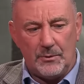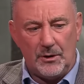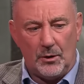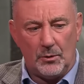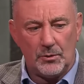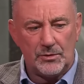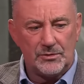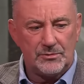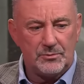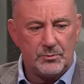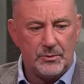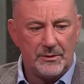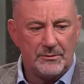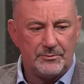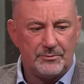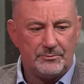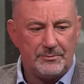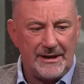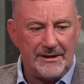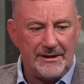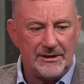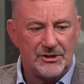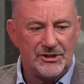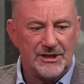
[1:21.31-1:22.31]
We
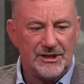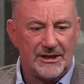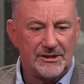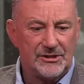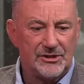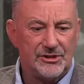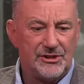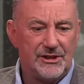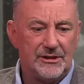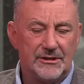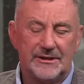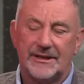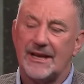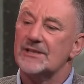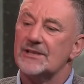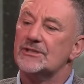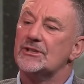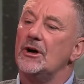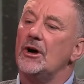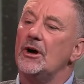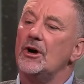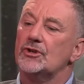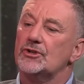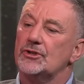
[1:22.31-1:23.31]
played the Charity Shield
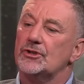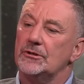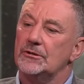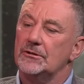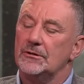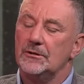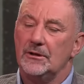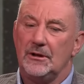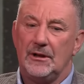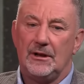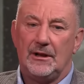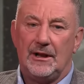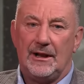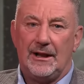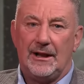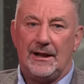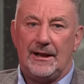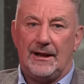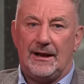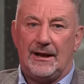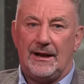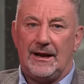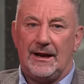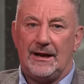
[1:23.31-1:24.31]
against Arsenal.
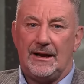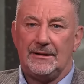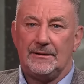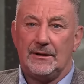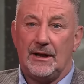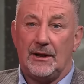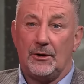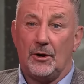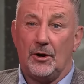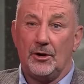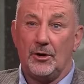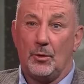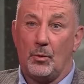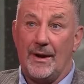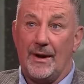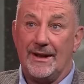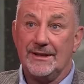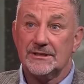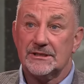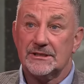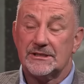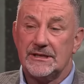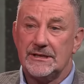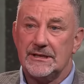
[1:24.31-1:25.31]
And on the
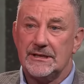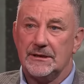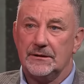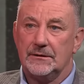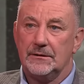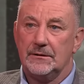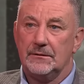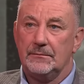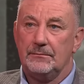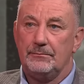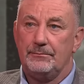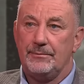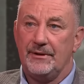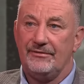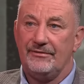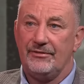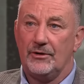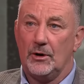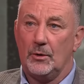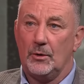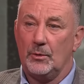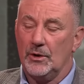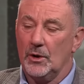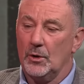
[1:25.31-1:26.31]
Wednesday
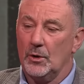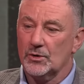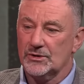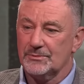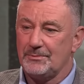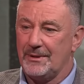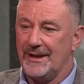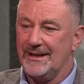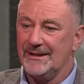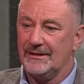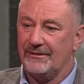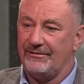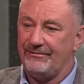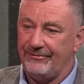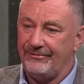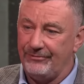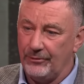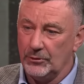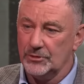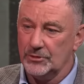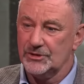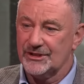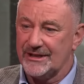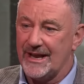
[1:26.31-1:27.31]
before, we always played a
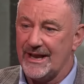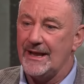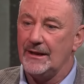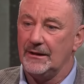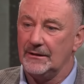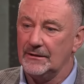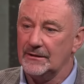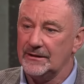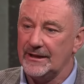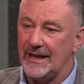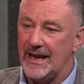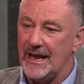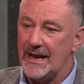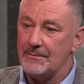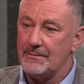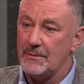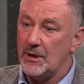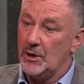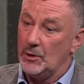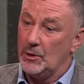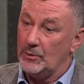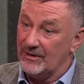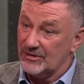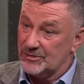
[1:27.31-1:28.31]
full-scale game.
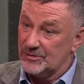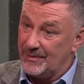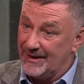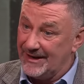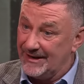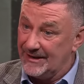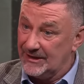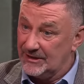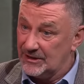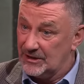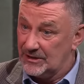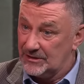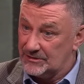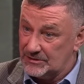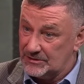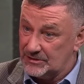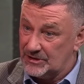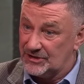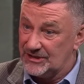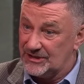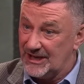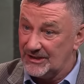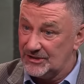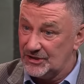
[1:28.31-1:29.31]
Whoever's playing in the
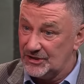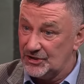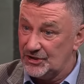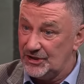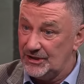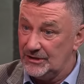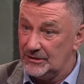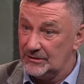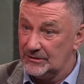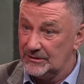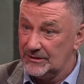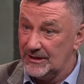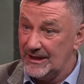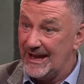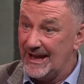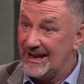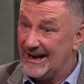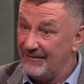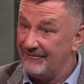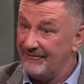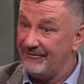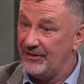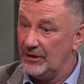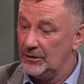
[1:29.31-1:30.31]
Charity Shield
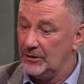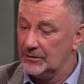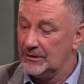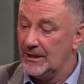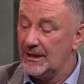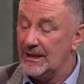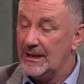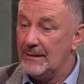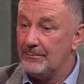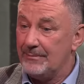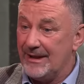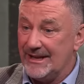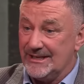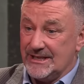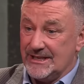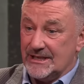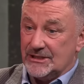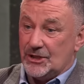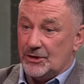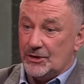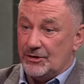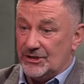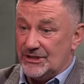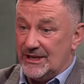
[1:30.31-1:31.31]
at Anfield plays
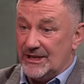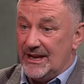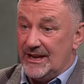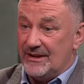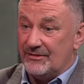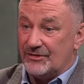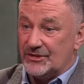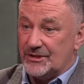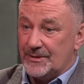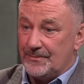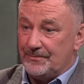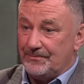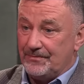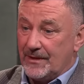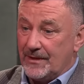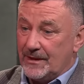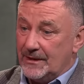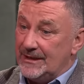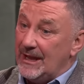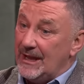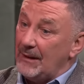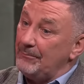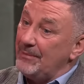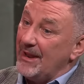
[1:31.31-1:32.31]
against the reserves.
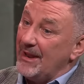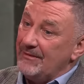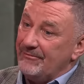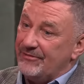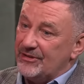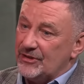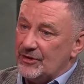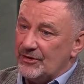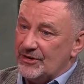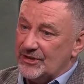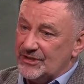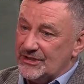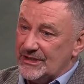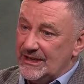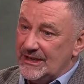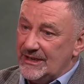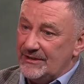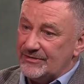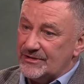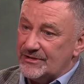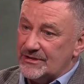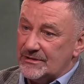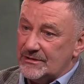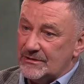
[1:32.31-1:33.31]
And I'm playing for the
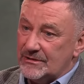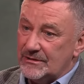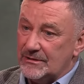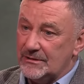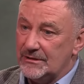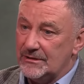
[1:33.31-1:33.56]
reserves.